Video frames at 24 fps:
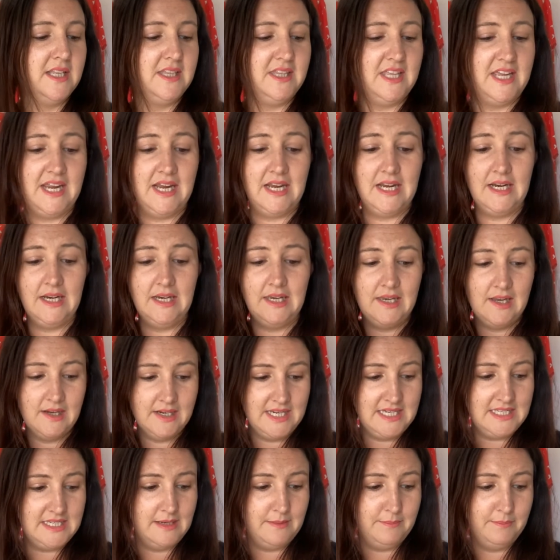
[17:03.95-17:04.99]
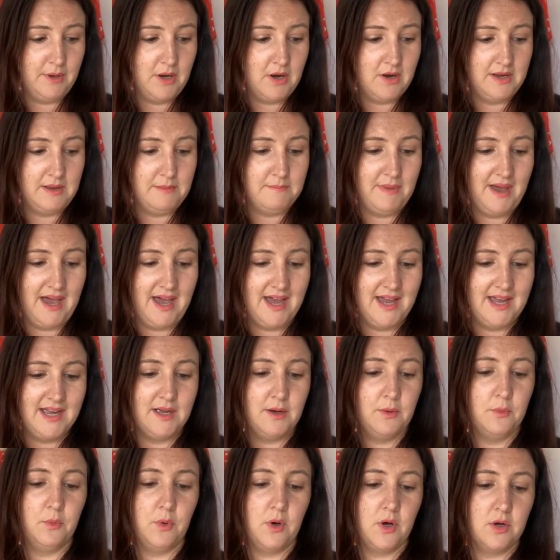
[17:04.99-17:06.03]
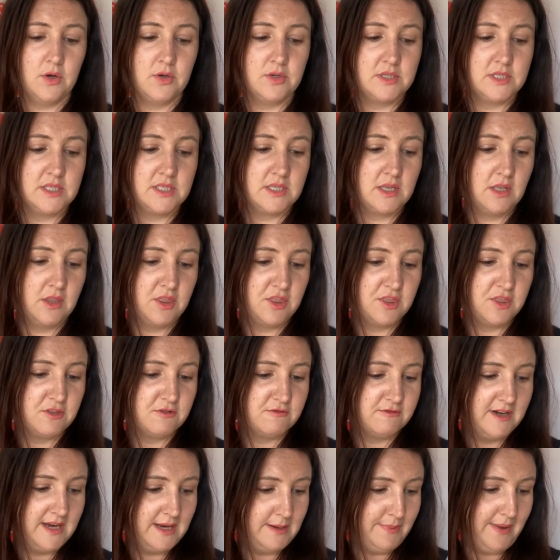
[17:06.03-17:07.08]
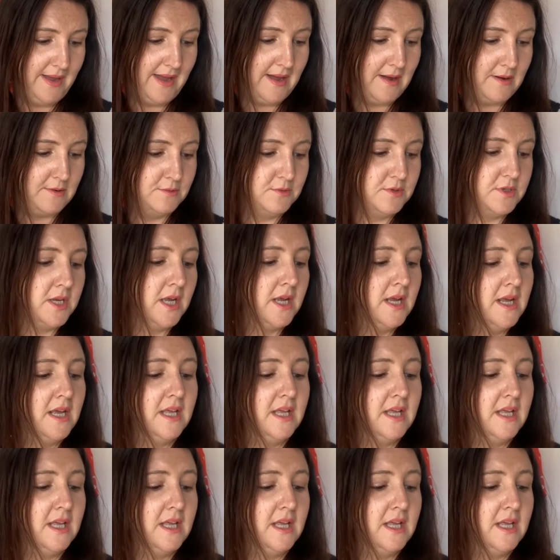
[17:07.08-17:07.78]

The lucky dip bargain bag was £3.